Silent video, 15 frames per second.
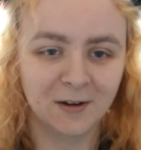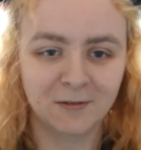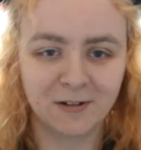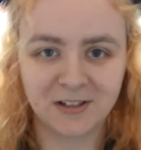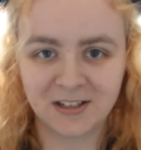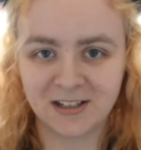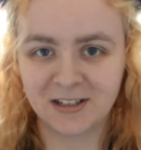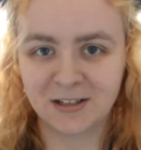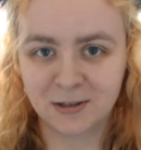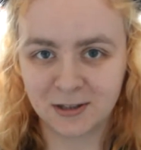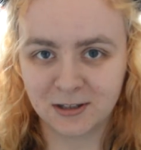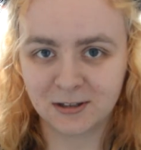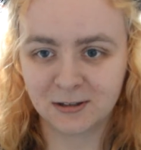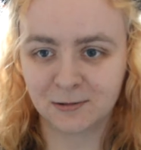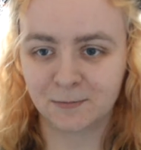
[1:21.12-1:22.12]
which
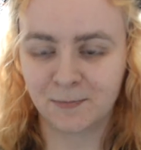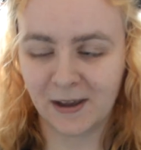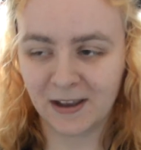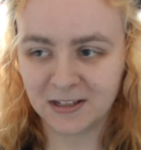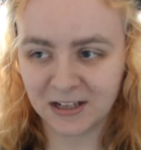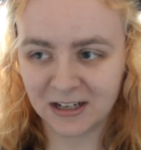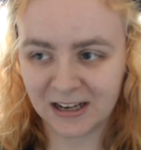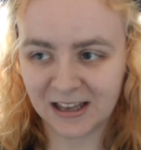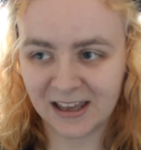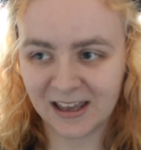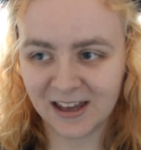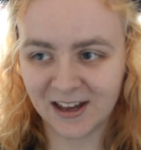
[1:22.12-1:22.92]
is basically,